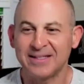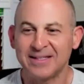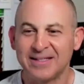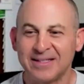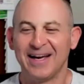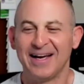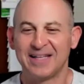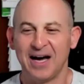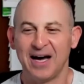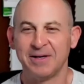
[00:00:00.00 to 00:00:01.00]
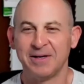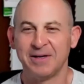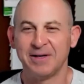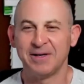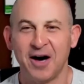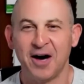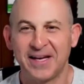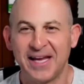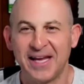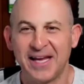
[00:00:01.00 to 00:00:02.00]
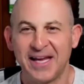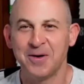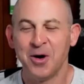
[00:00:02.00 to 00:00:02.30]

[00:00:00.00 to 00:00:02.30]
And I'm going to sign off again.